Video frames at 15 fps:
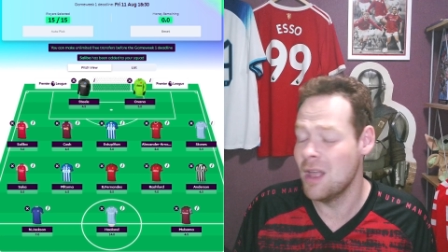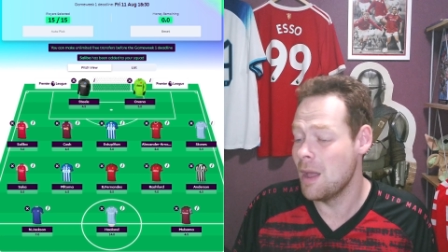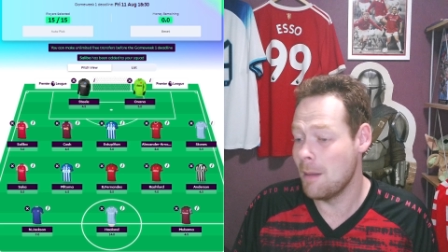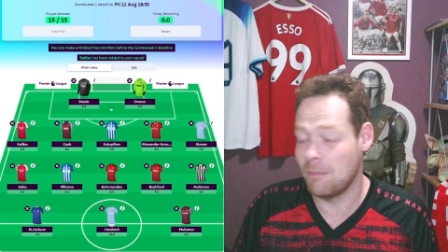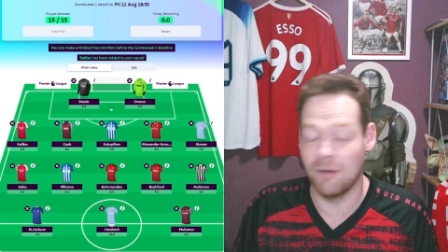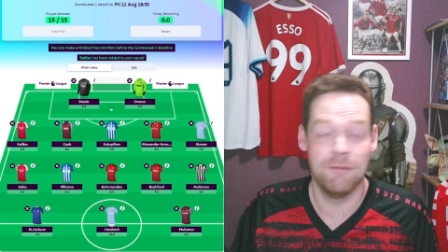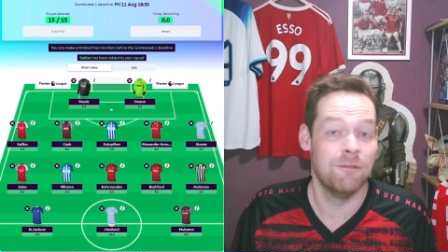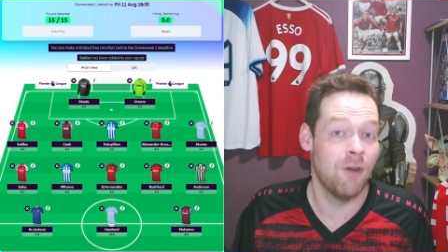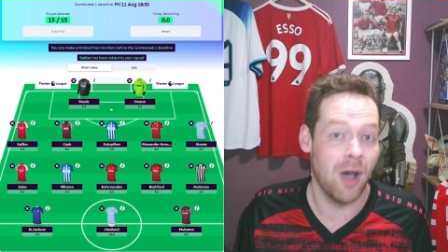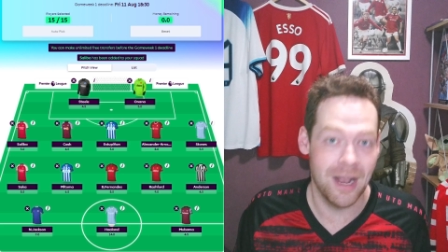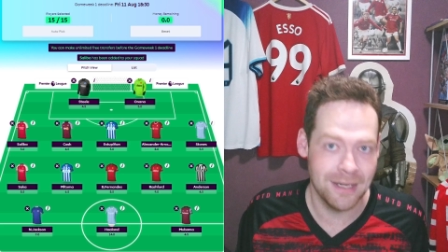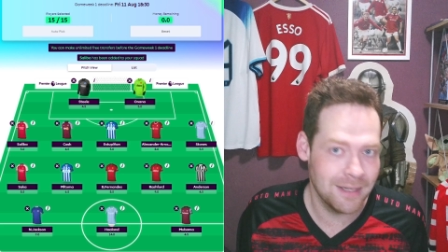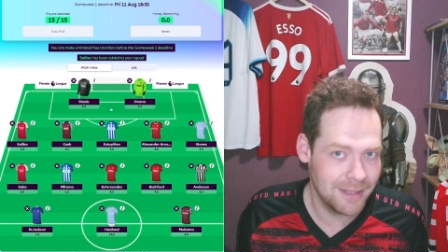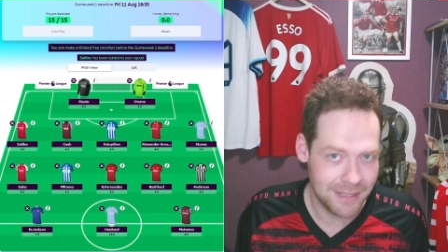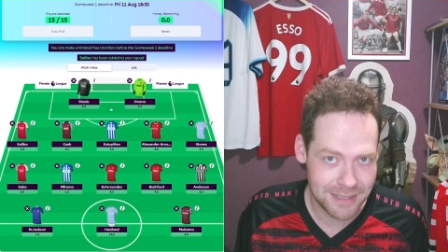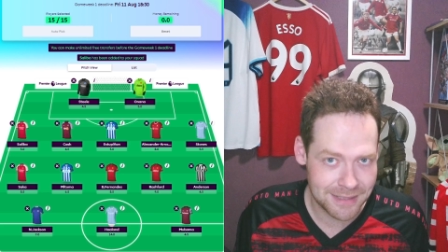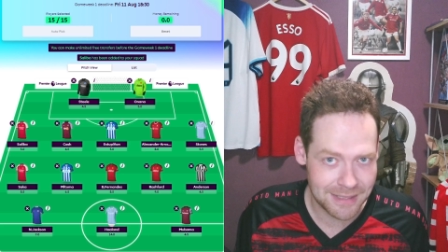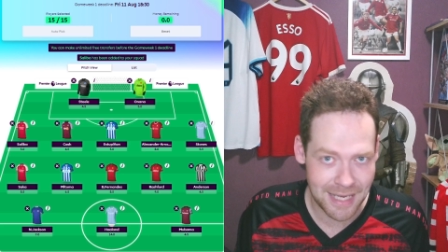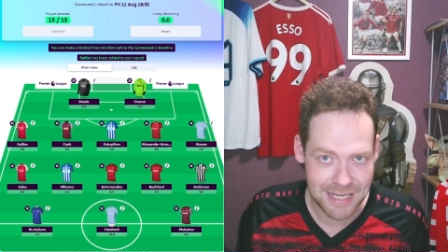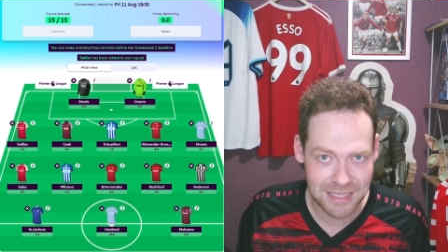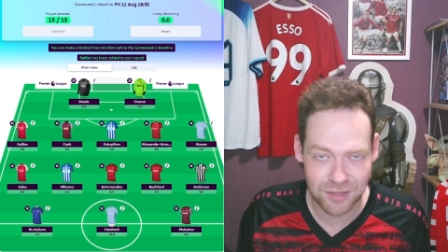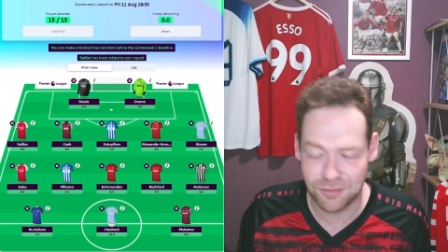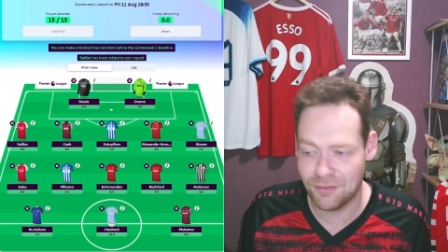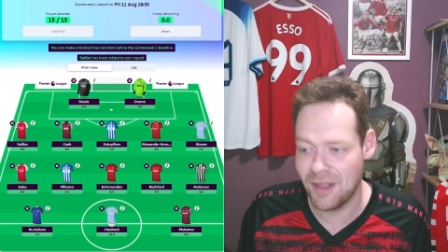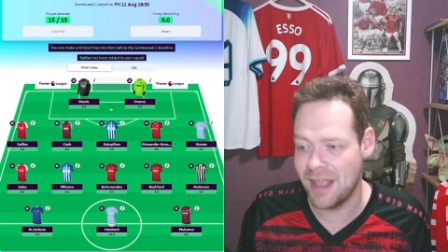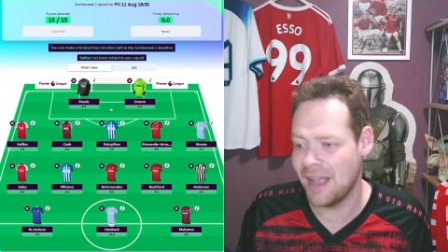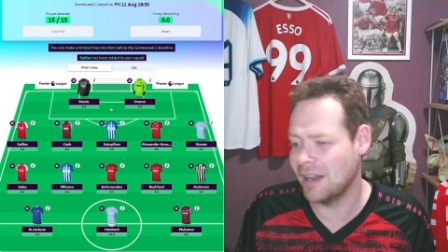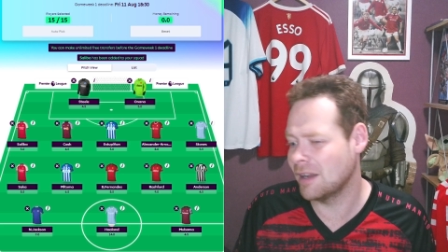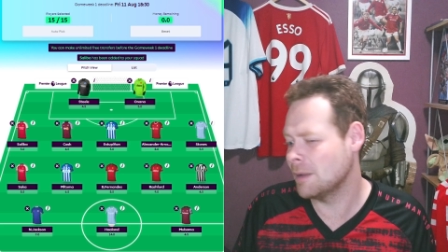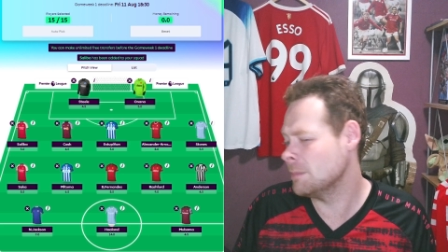provided he stays
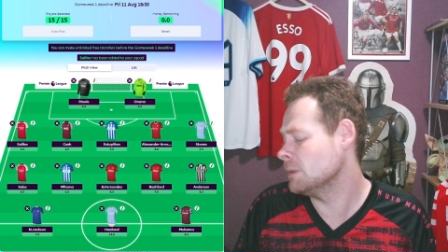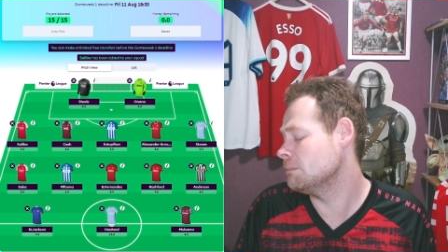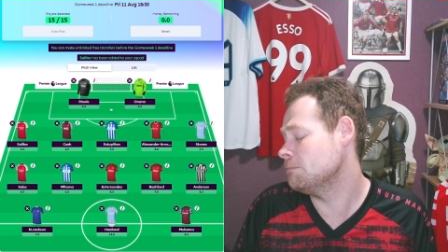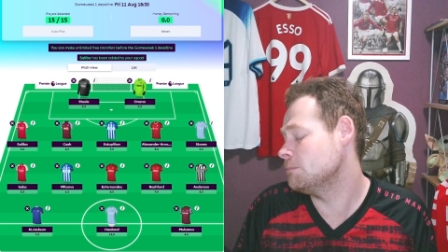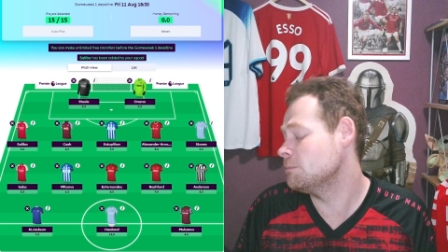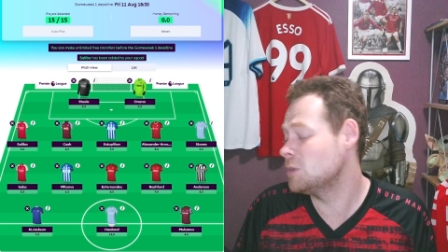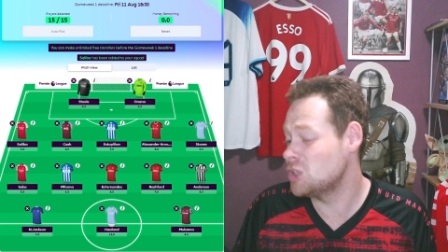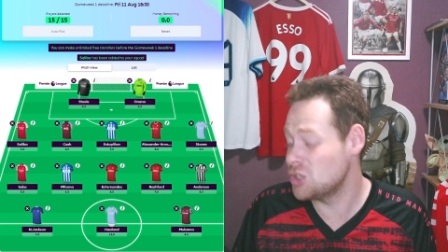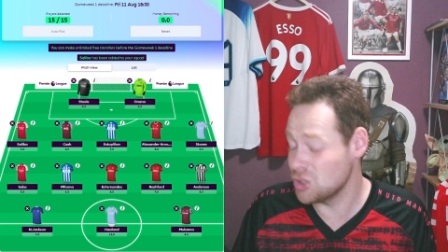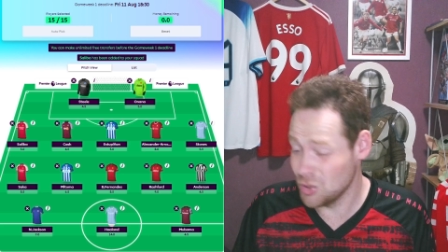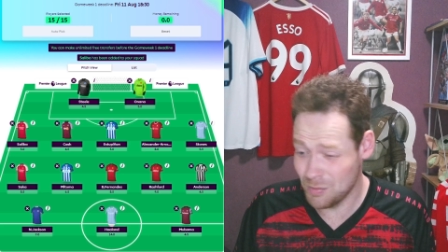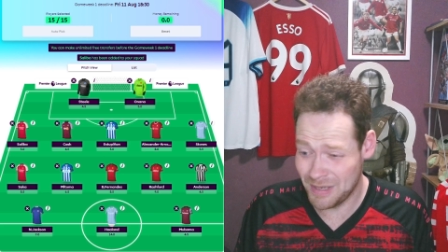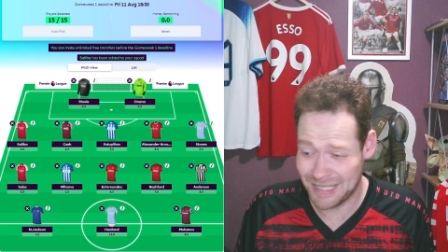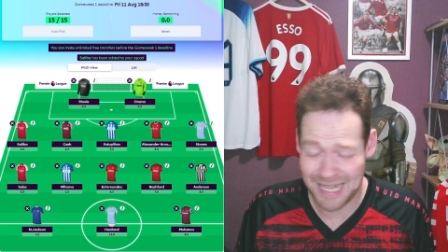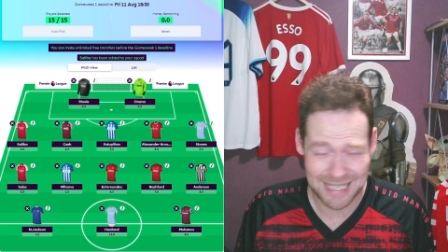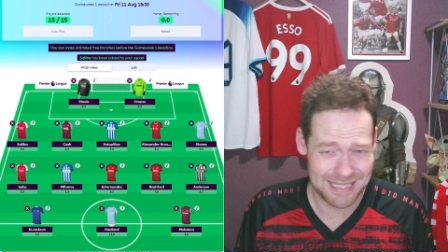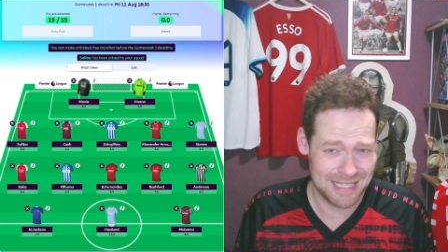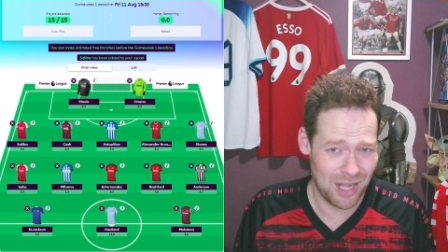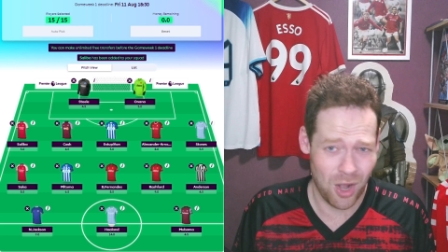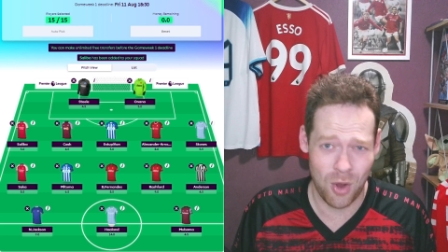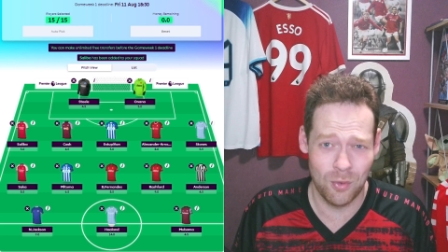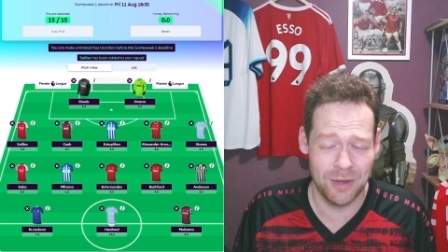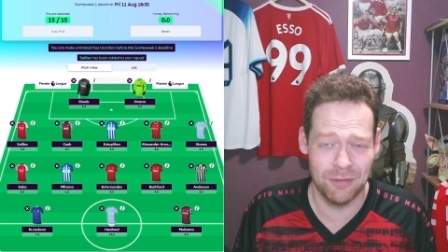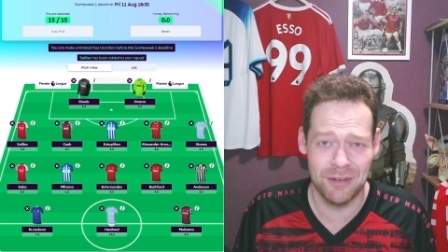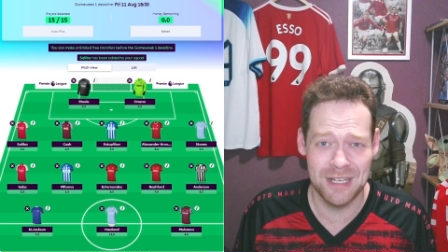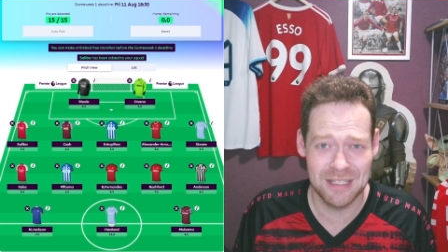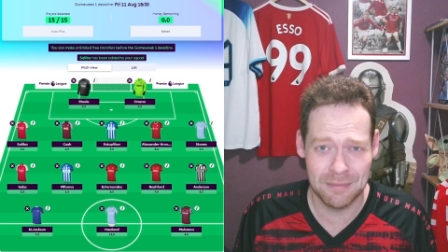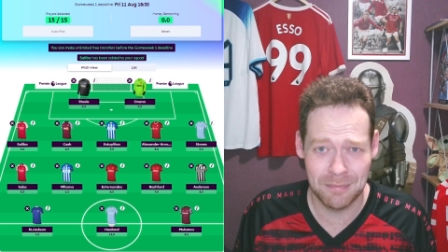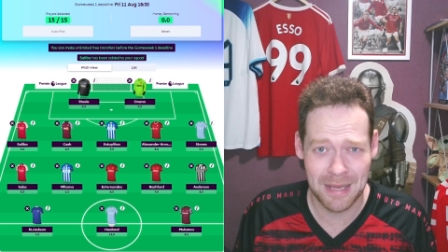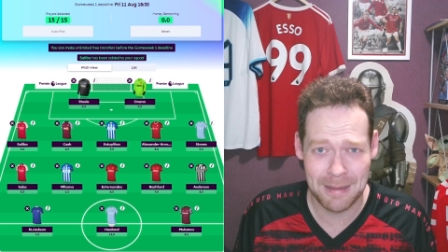fit. And I'm assuming that's the only
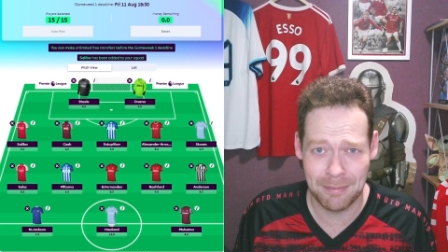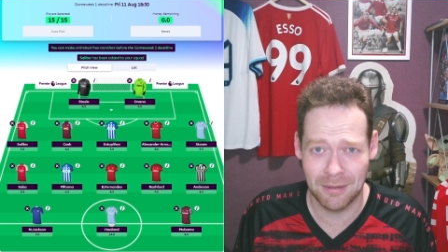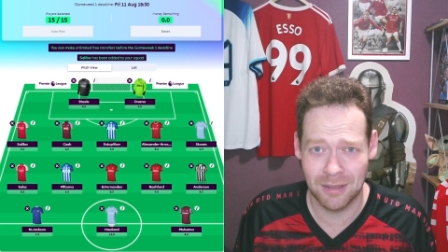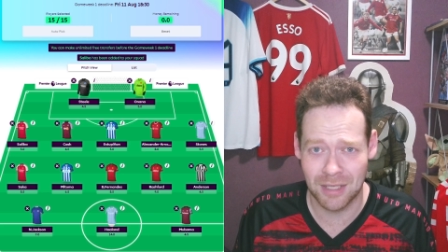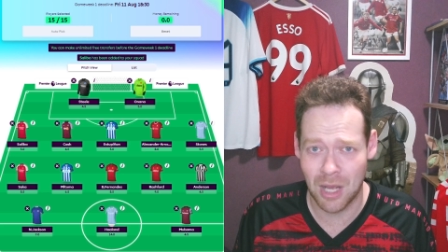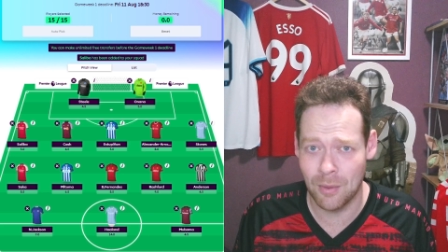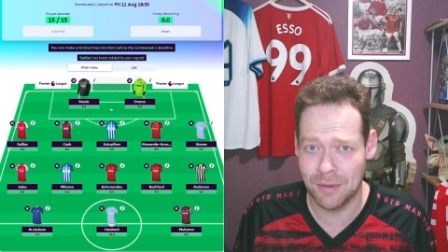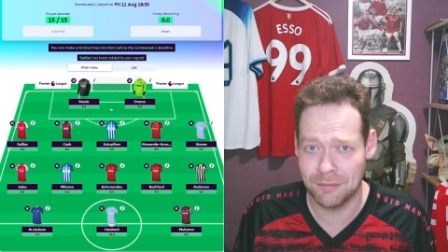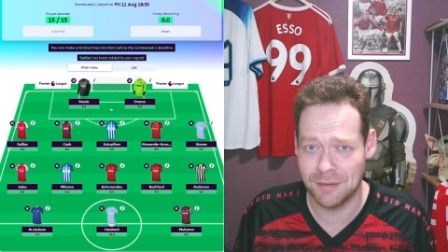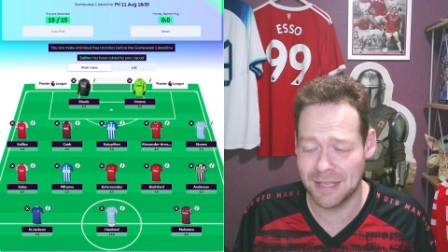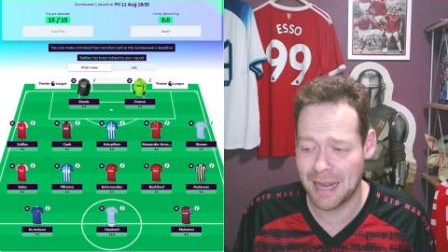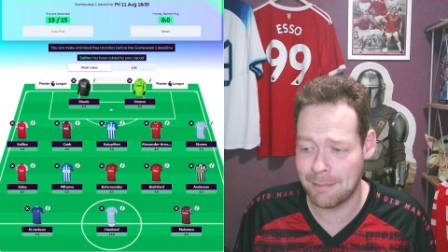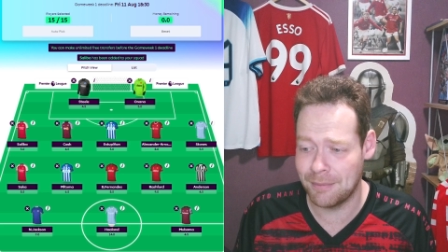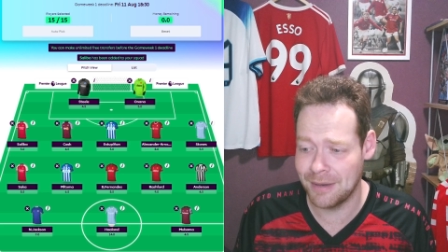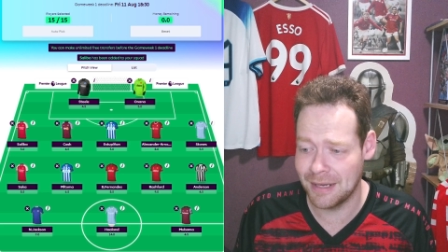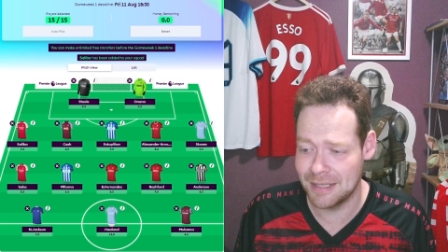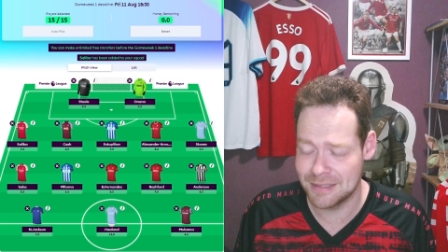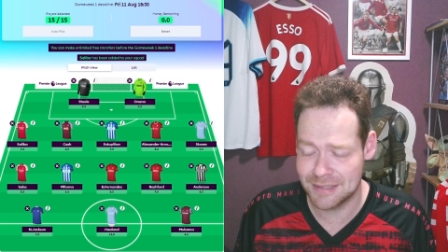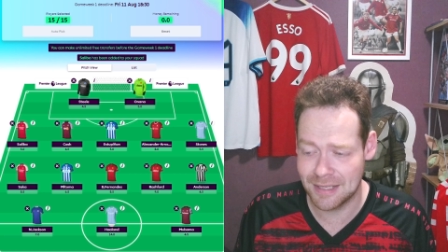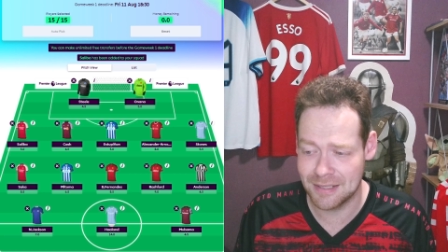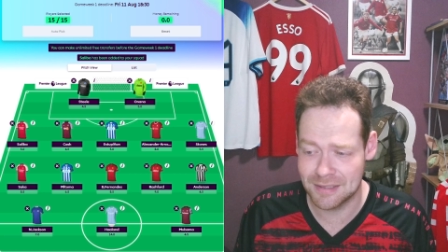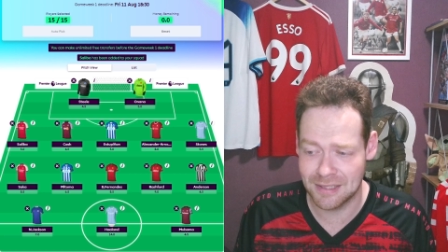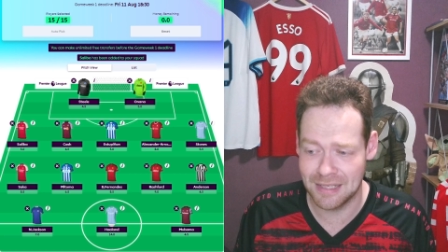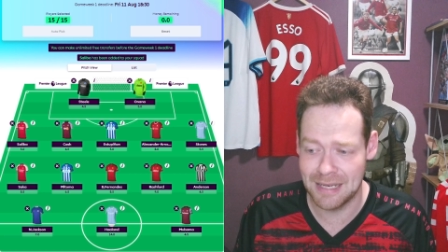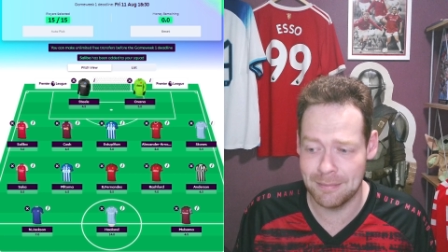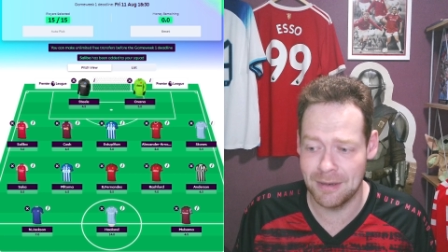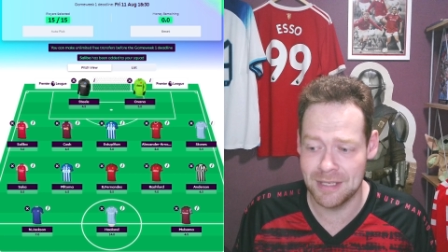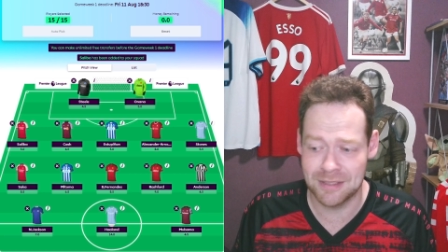reason people are going for Gabriel instead of Saliba,